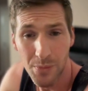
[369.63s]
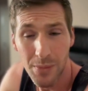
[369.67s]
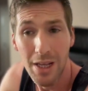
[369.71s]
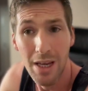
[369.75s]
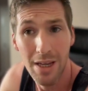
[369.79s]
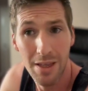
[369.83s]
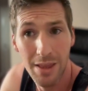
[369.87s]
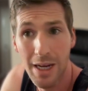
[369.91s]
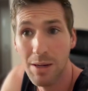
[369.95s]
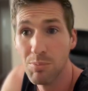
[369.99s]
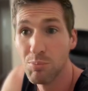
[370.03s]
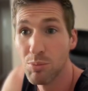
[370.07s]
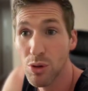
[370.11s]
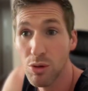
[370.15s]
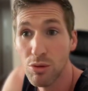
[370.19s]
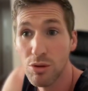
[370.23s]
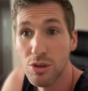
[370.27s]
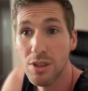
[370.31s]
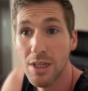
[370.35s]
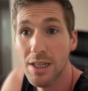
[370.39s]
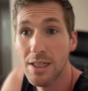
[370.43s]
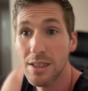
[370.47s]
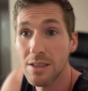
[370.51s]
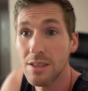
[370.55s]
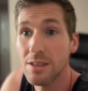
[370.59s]
And that
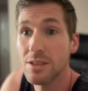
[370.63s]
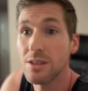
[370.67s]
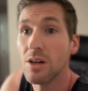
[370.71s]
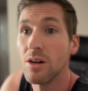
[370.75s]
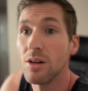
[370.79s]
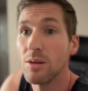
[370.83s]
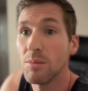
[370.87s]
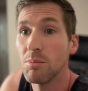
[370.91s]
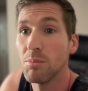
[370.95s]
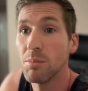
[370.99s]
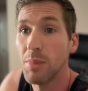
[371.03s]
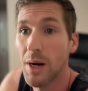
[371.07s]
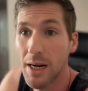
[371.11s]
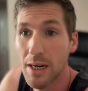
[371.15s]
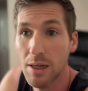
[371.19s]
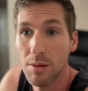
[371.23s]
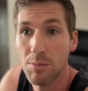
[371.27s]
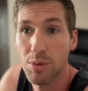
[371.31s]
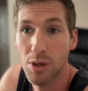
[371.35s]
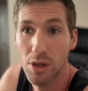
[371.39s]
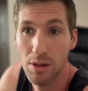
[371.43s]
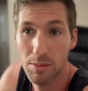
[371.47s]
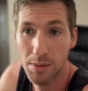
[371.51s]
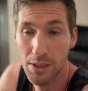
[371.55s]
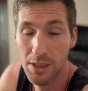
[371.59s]
process is called
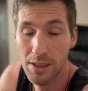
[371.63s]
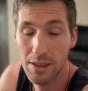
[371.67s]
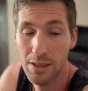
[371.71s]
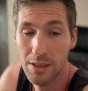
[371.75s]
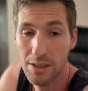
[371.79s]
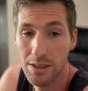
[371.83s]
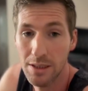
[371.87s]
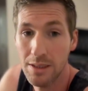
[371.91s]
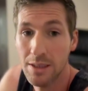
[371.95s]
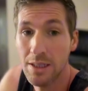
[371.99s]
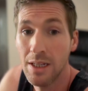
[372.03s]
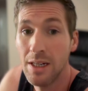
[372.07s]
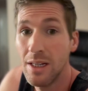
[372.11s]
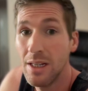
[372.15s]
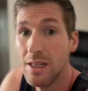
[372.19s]
back-propagation.